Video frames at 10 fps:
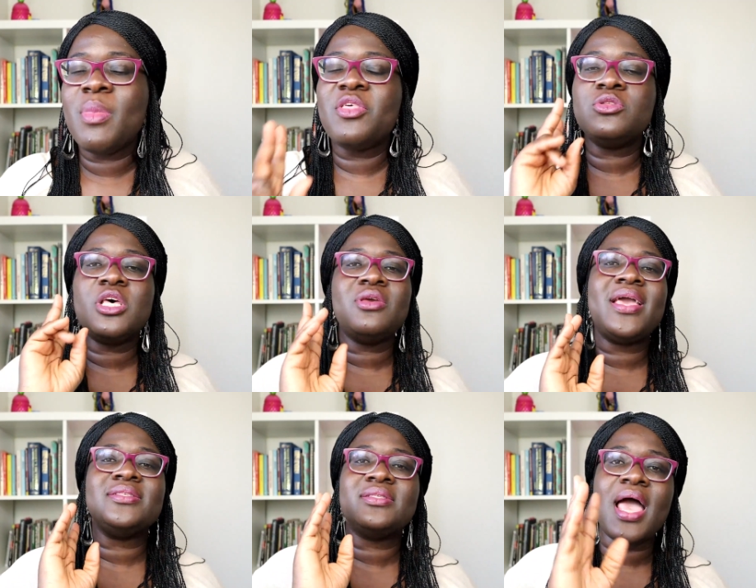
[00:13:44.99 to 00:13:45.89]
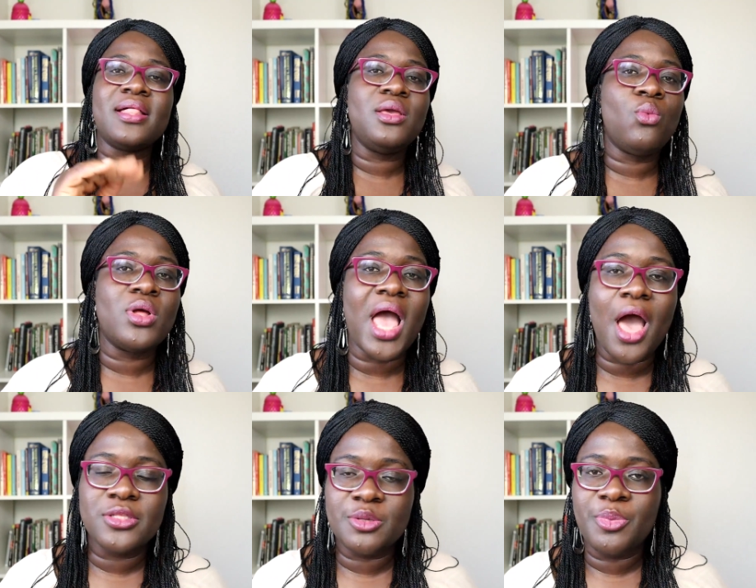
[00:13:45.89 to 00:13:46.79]
but they'll tell you exactly what,
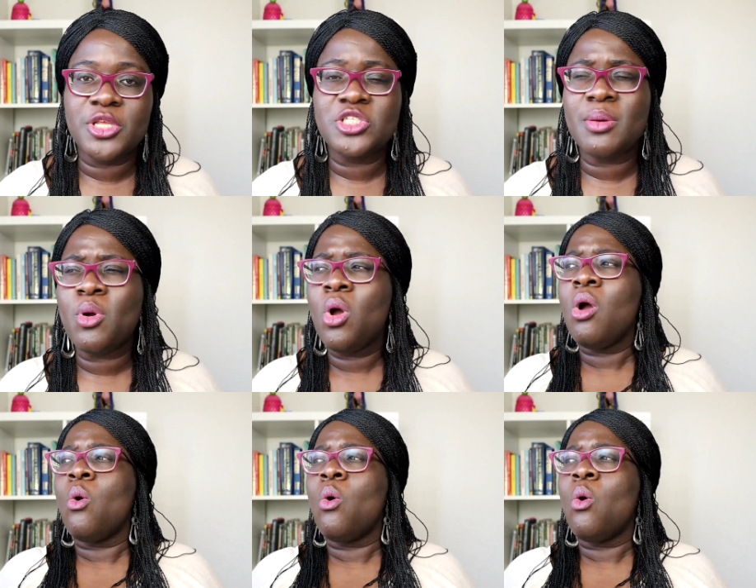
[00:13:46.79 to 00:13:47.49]
how to pitch them,